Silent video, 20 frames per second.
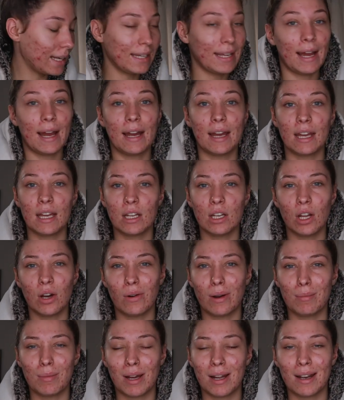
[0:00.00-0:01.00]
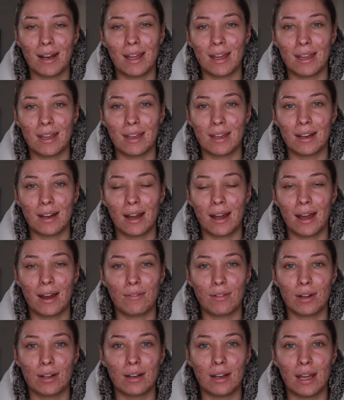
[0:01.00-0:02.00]
and yeah, and no I'm not naked, I
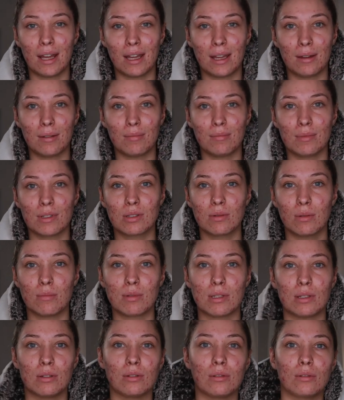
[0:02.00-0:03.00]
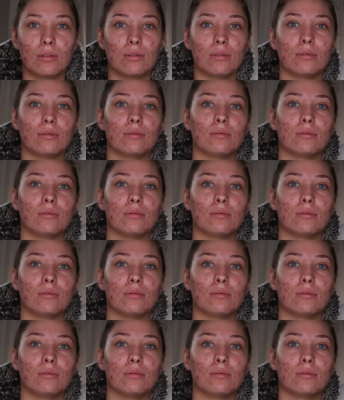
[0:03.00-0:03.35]
have on a swimsuit